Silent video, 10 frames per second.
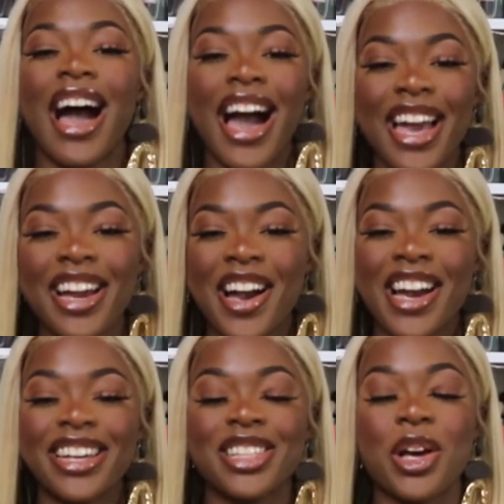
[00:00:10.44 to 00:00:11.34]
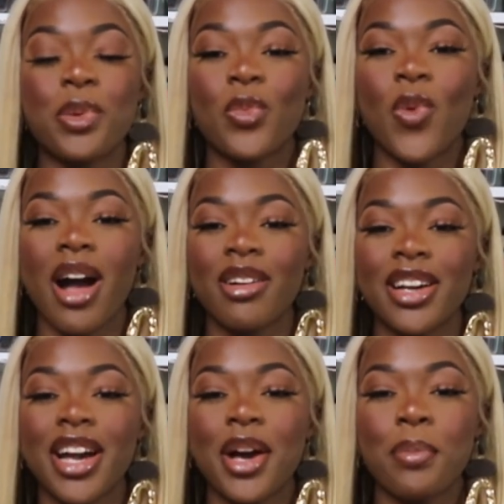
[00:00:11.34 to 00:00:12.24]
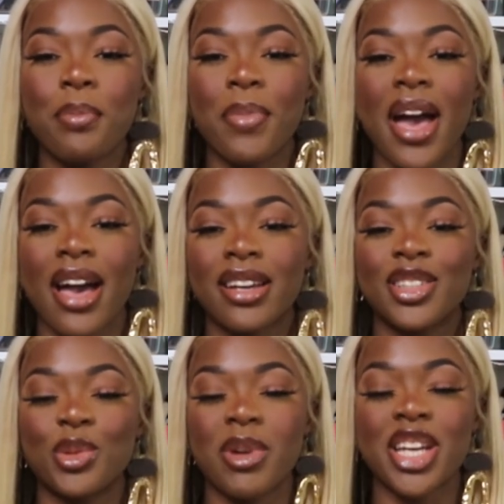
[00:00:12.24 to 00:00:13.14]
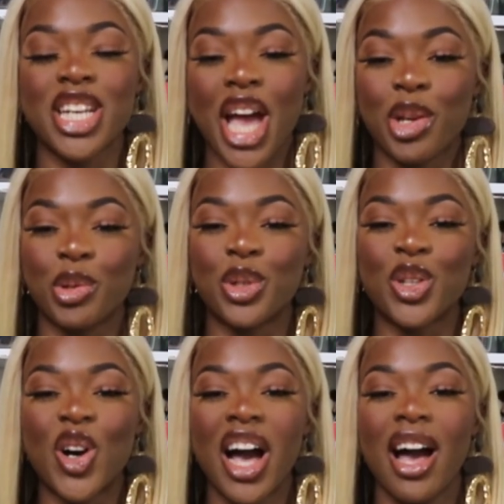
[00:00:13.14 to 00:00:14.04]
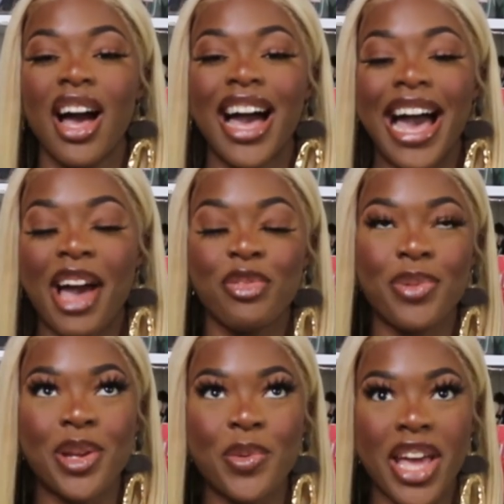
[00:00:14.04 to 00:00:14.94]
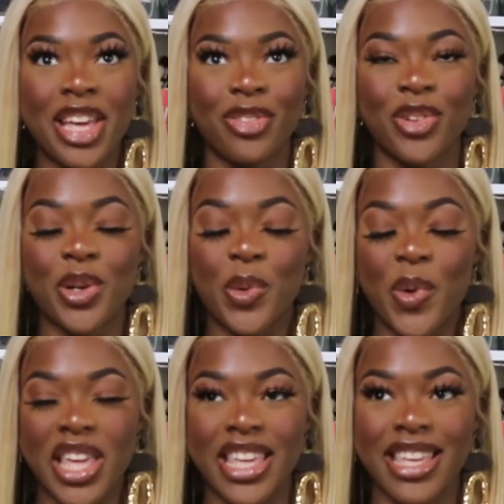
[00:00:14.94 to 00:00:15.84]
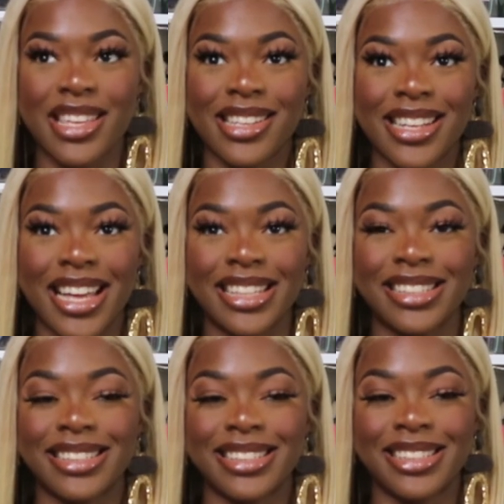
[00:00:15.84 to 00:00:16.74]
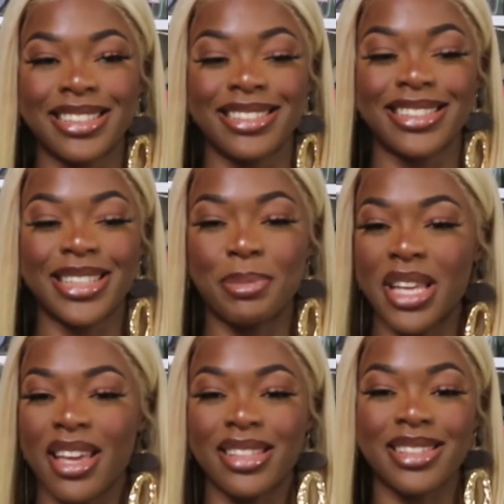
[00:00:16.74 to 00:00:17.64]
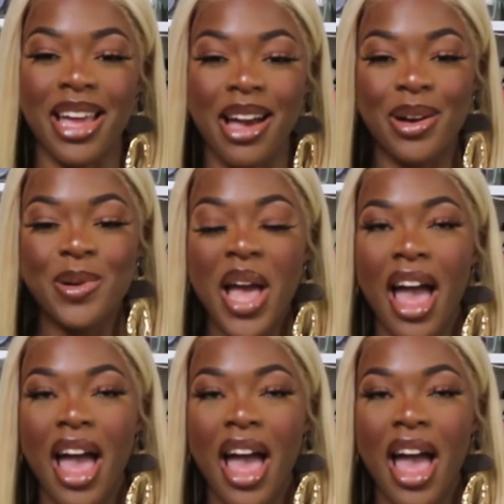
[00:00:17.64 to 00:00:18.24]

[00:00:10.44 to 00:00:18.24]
Hi guys, and welcome back to my channel. I've been away for a week and some days now.